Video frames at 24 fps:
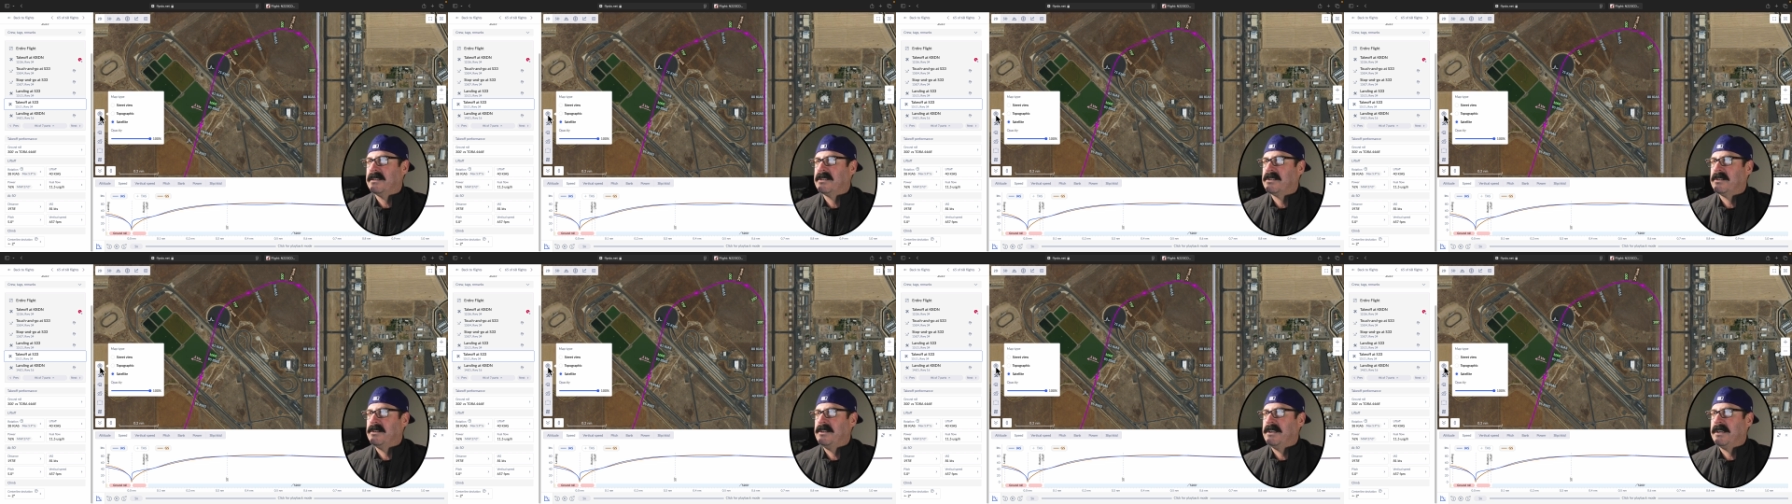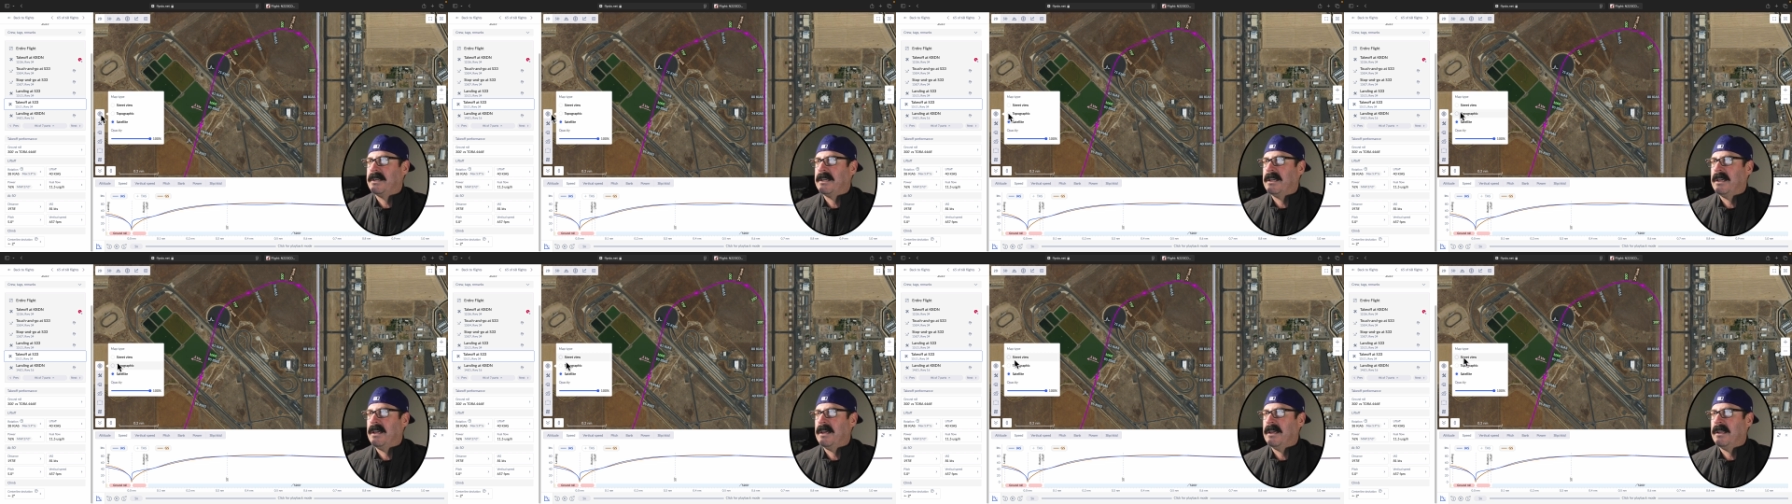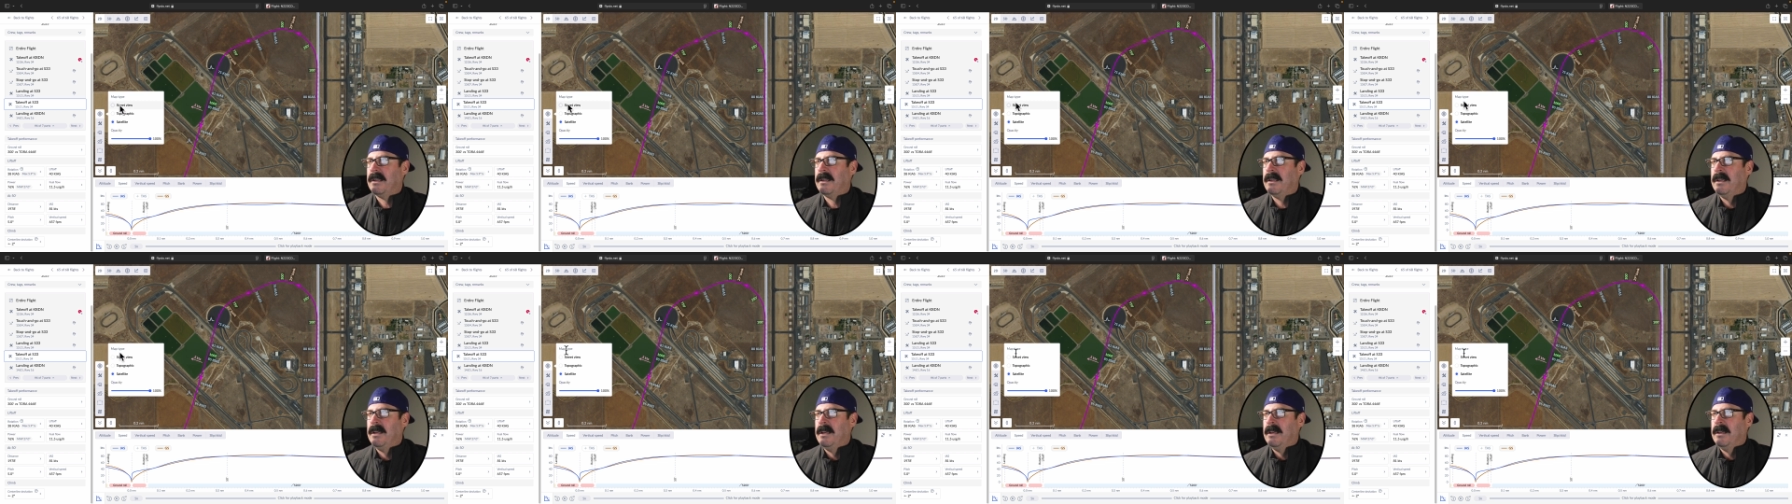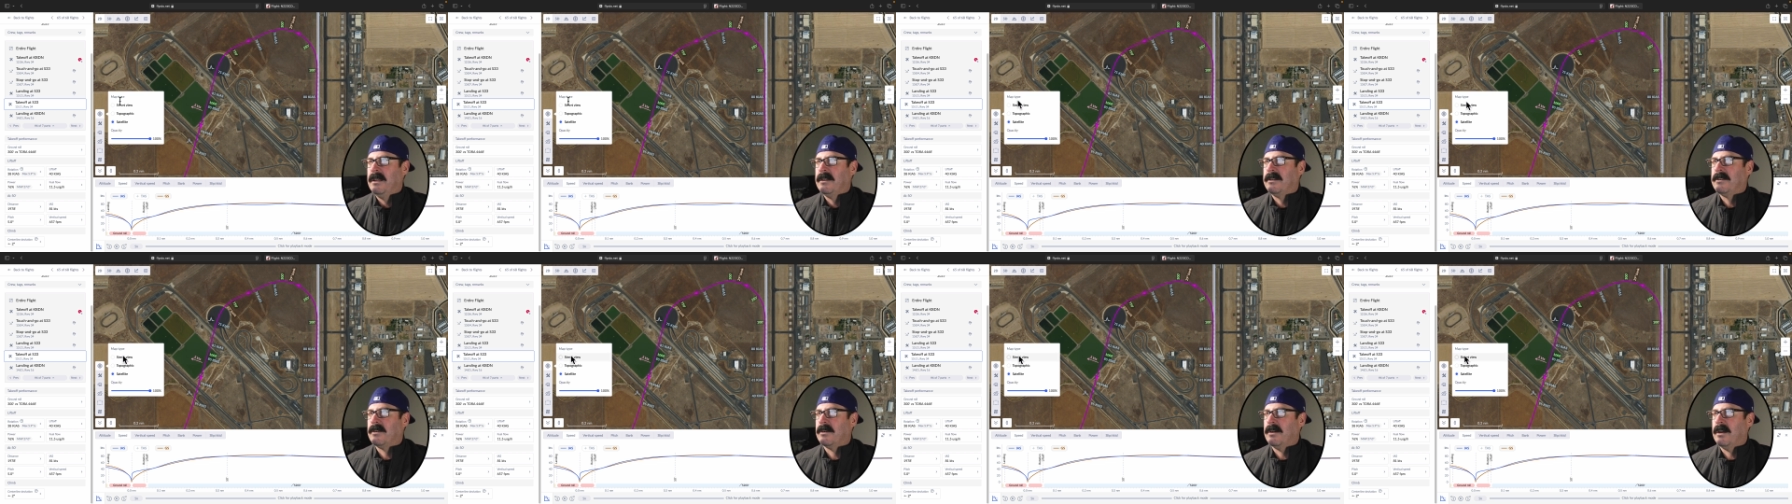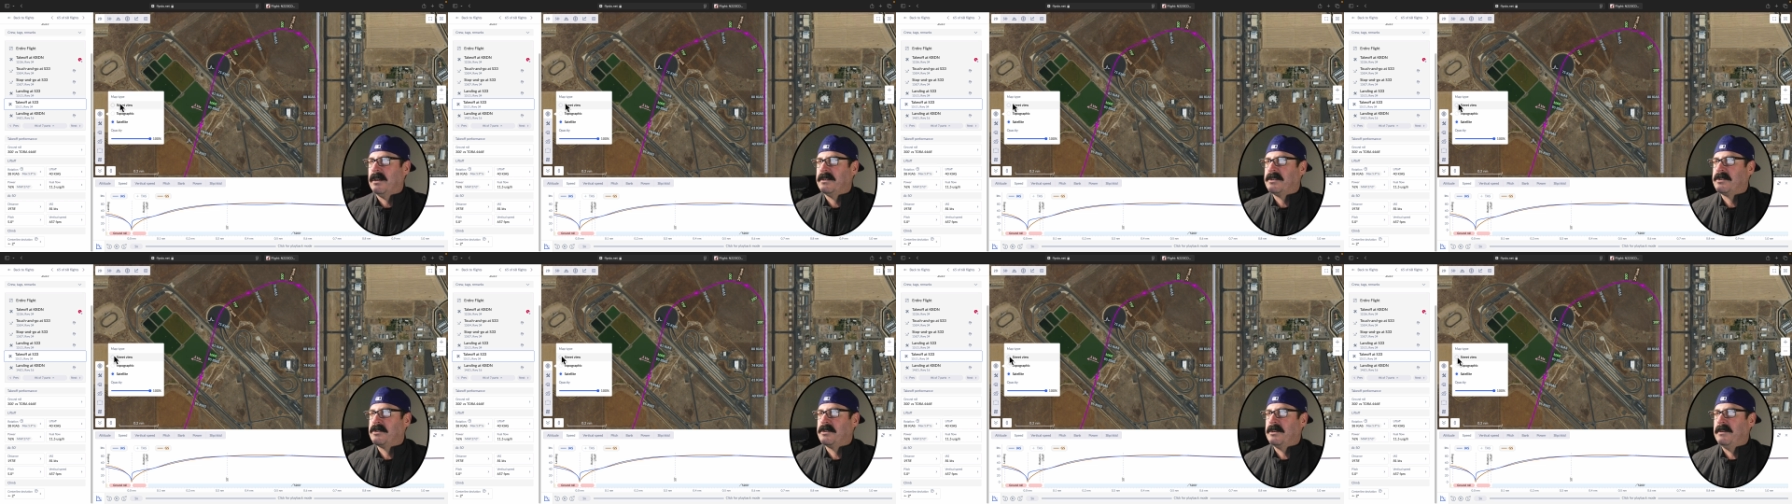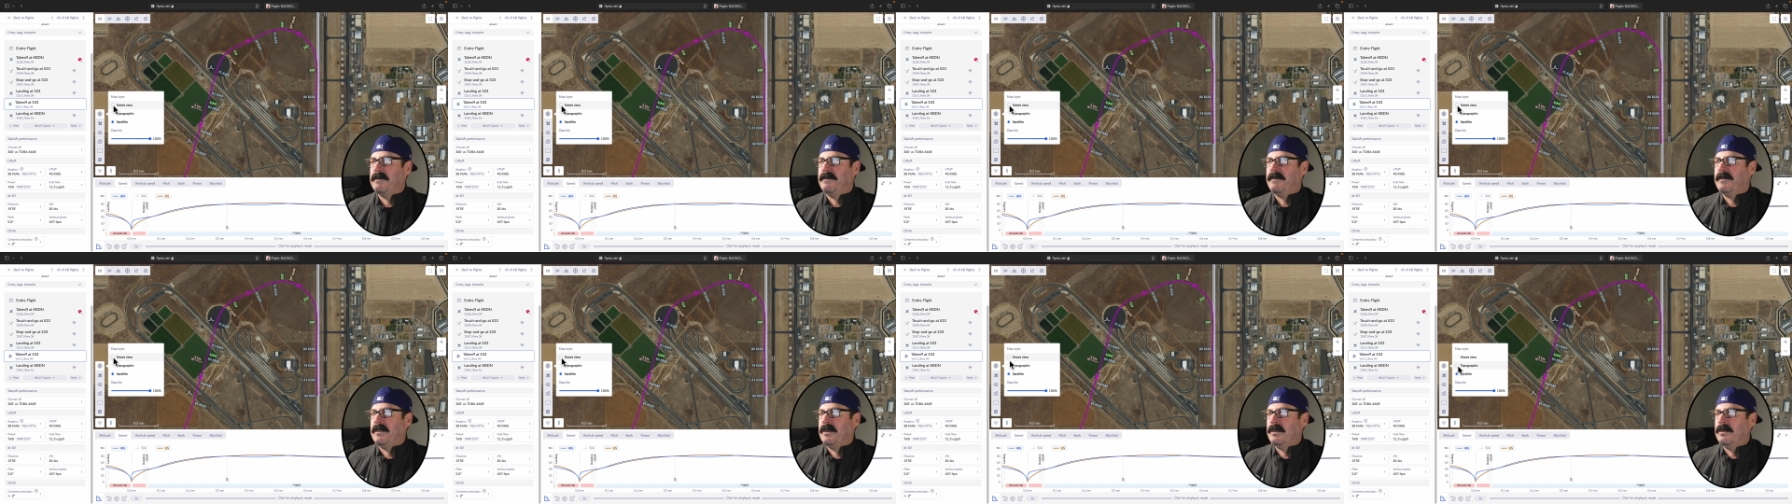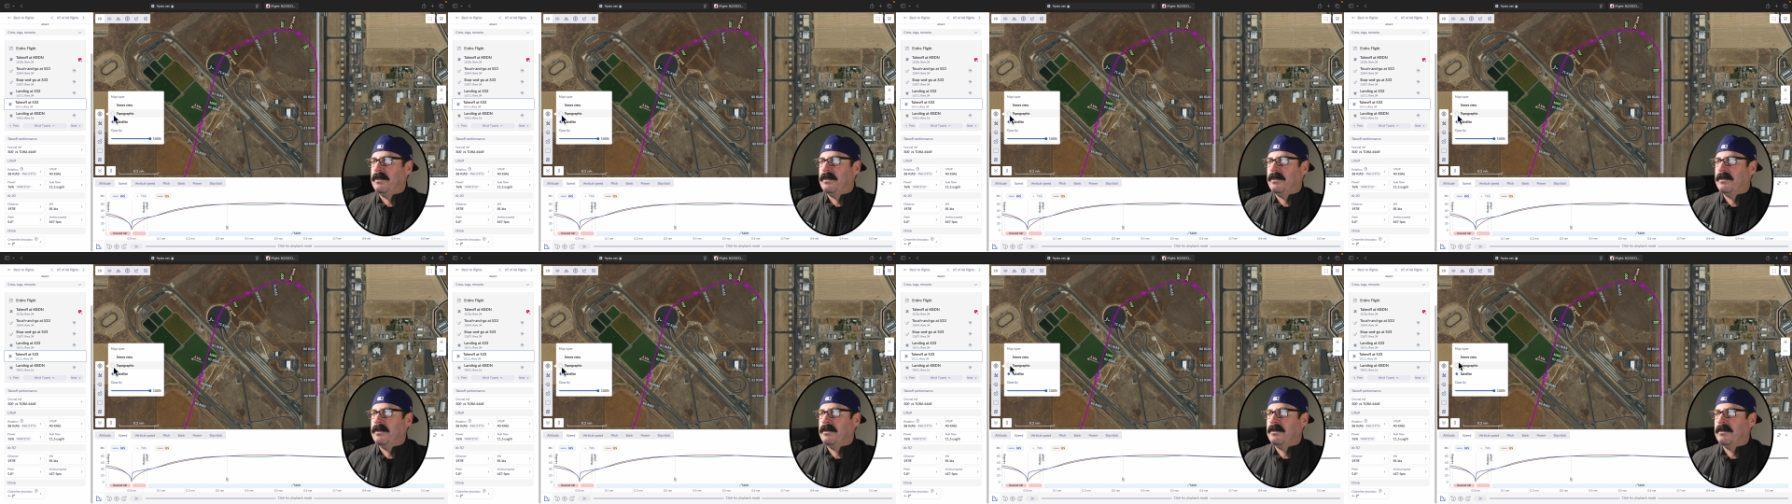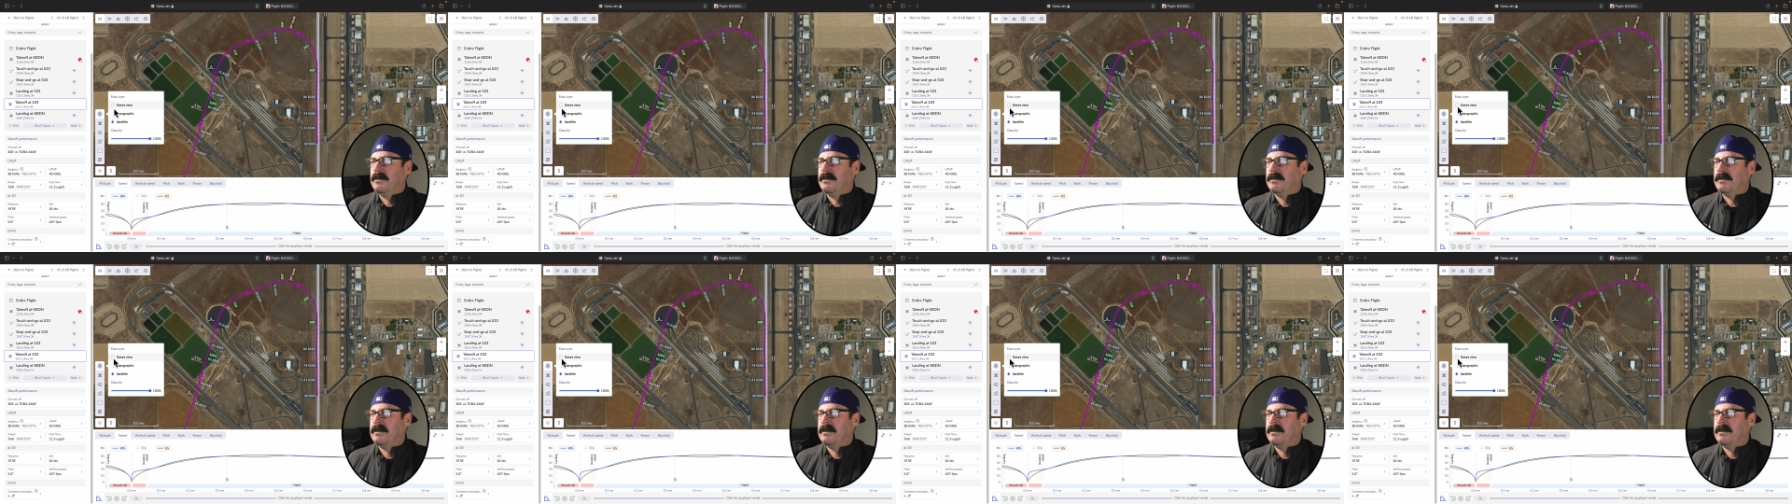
So you can turn on street view,